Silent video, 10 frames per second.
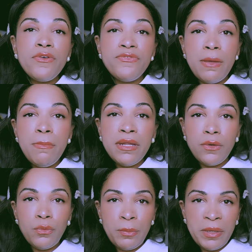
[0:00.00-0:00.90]

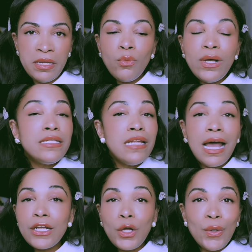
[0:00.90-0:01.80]
feminine woman will
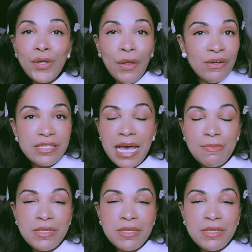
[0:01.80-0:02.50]
not go a long time